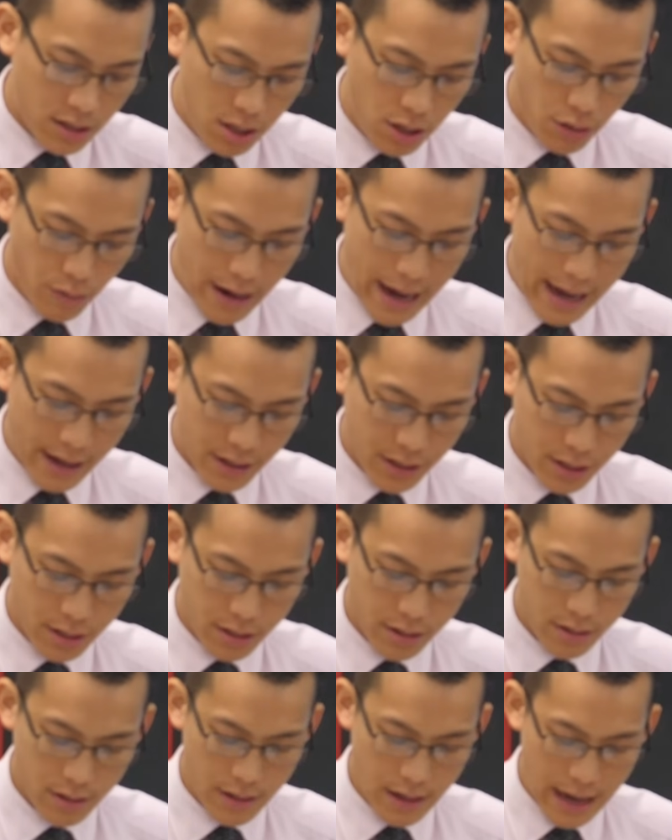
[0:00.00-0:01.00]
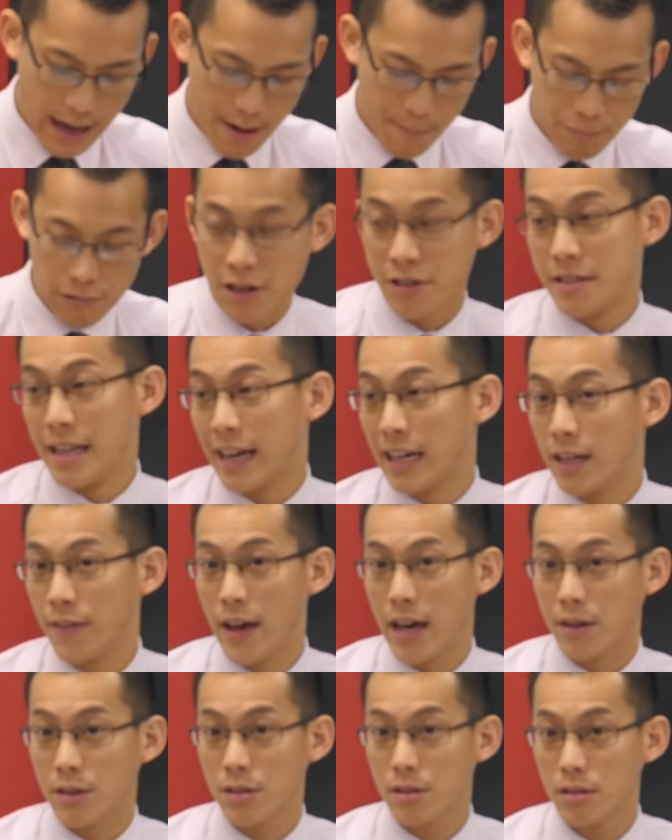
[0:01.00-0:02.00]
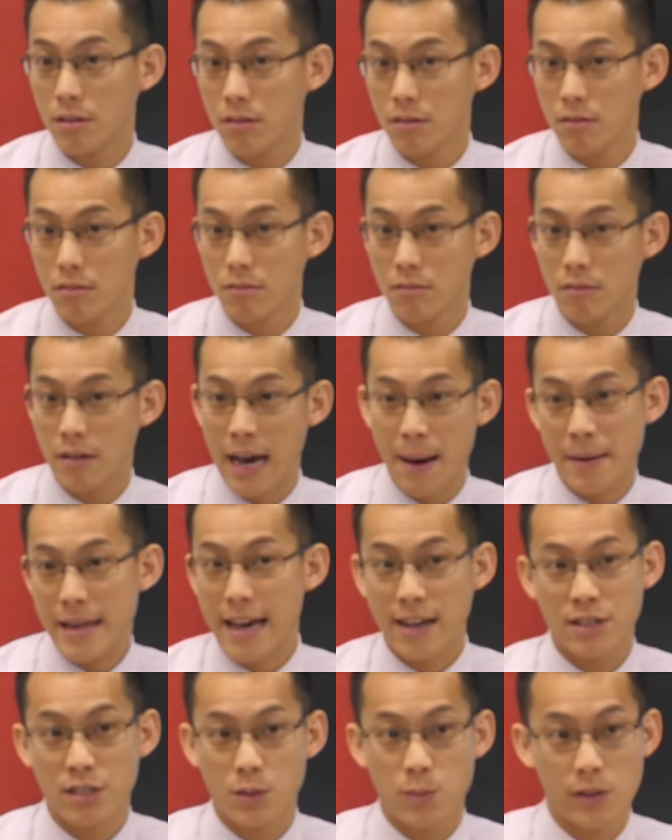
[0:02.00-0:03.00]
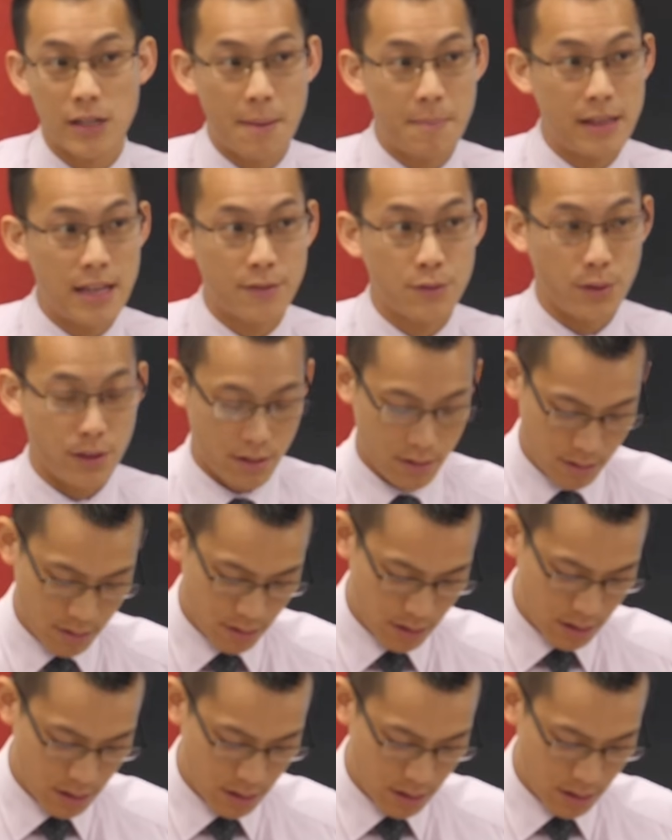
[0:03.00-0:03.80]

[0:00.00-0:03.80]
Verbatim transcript: 2x plus negative x? How many x's will I be left with?